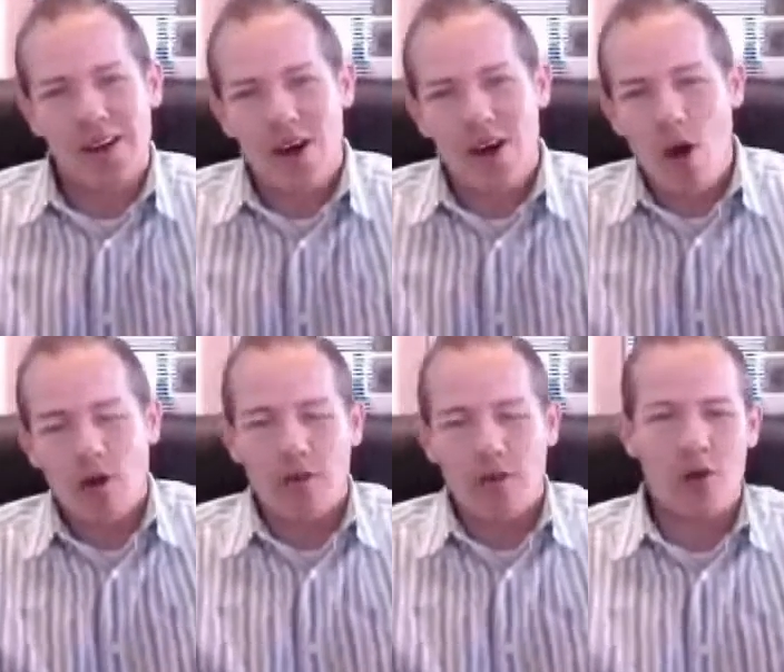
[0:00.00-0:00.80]

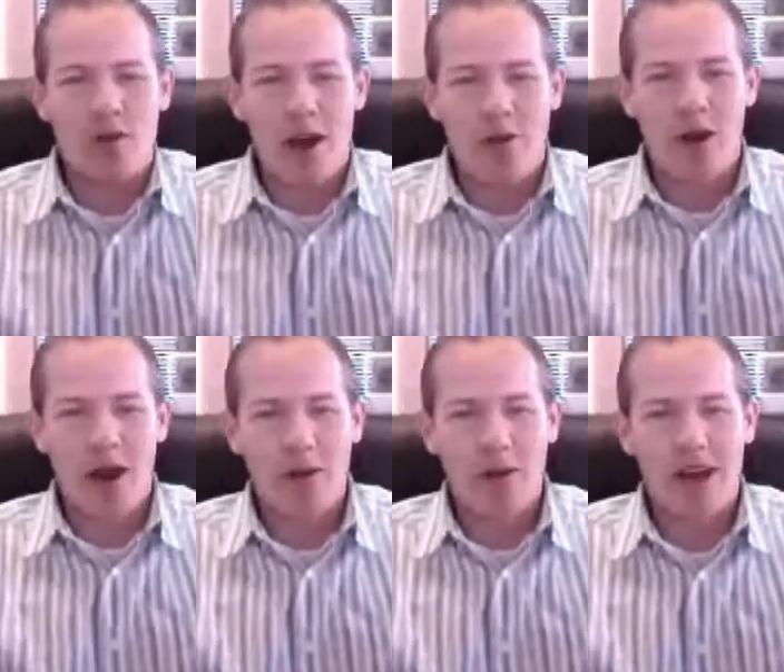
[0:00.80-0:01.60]
overview of how,
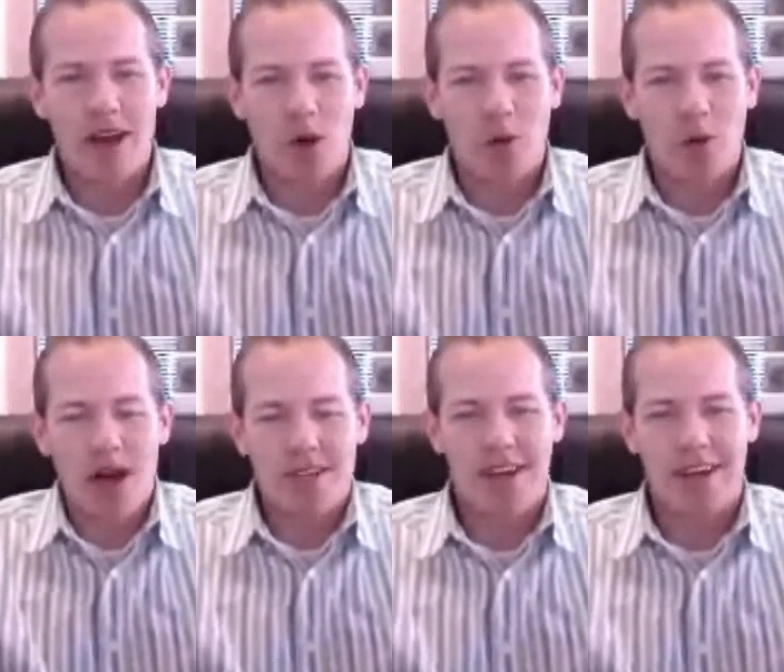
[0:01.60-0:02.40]
how we got to where we're at
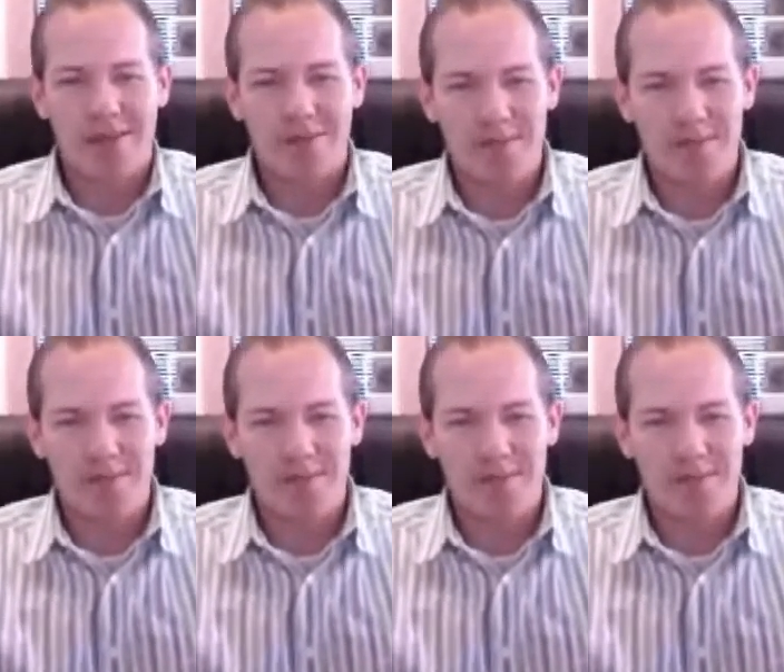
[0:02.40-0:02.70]
today.